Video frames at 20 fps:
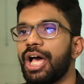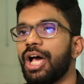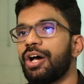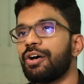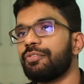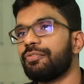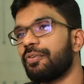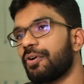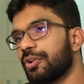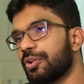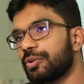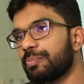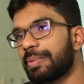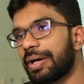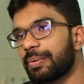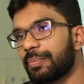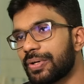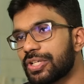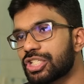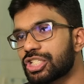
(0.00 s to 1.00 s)
followed by
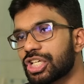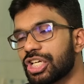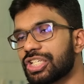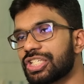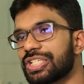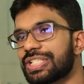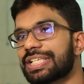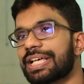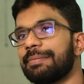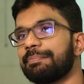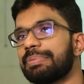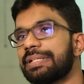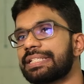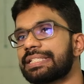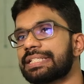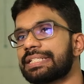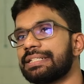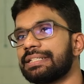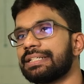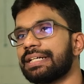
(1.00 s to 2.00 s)
which she's
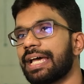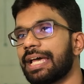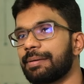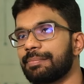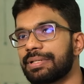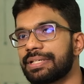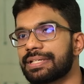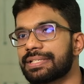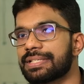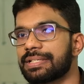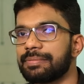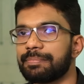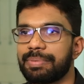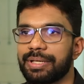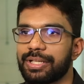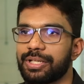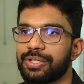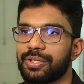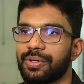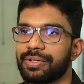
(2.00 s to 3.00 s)
completed her MDS in
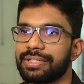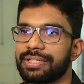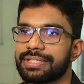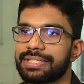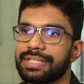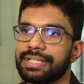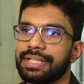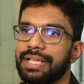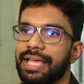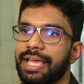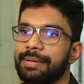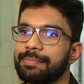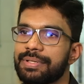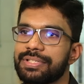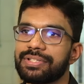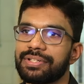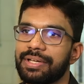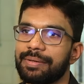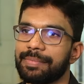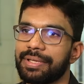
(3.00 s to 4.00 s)
Periodontics in MS
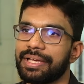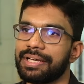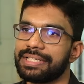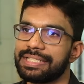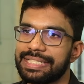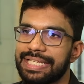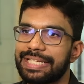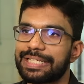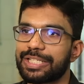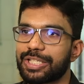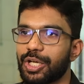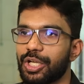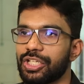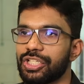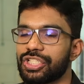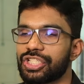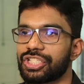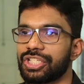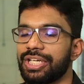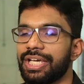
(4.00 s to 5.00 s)
Ramaiah Dental
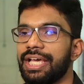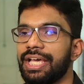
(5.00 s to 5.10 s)
College.